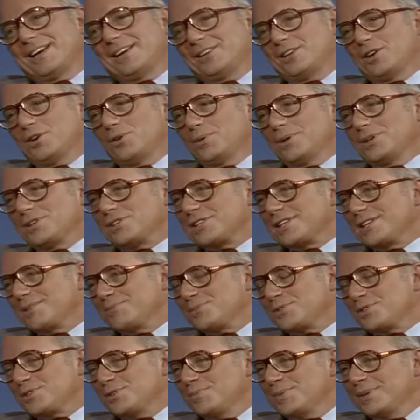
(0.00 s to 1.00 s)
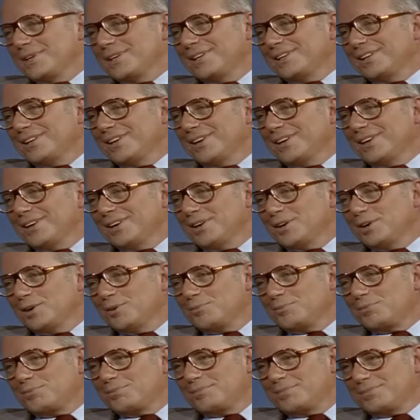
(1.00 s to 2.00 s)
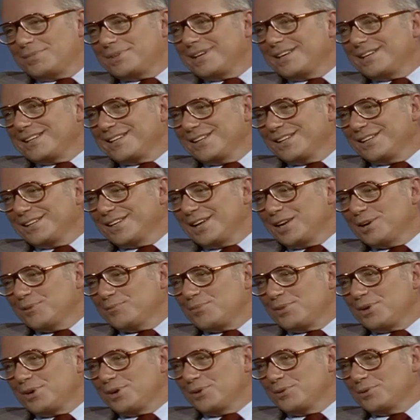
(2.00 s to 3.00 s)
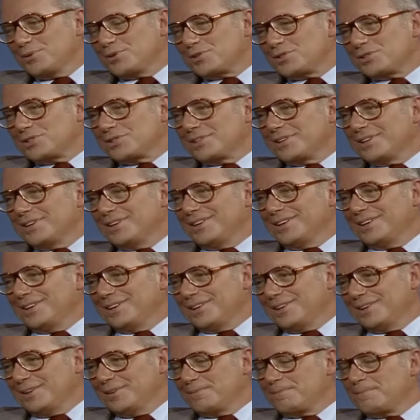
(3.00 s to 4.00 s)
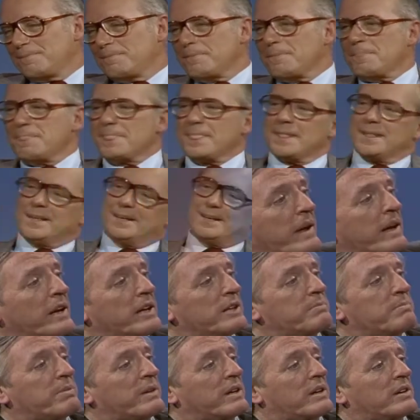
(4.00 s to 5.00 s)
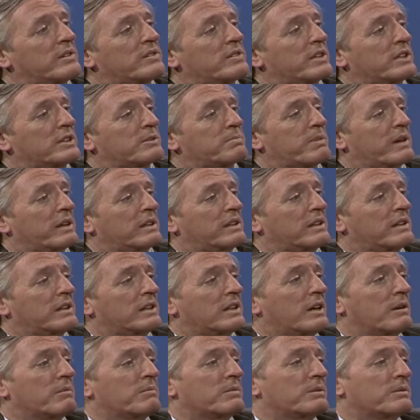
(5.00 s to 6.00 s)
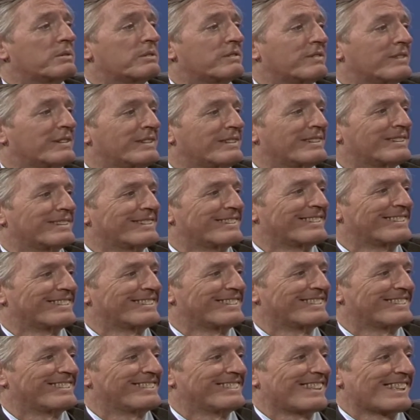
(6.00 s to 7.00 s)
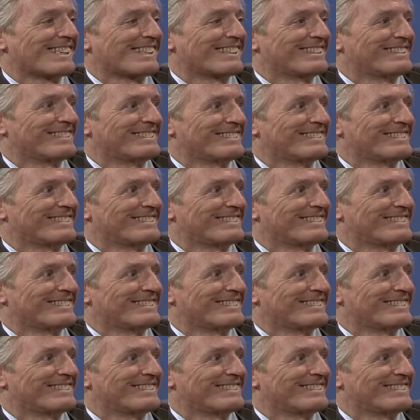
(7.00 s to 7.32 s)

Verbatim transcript: no one seems to be uh, taking that approach. I know, but you know uh, why? It's because they expect that the government will fund it. Well, I think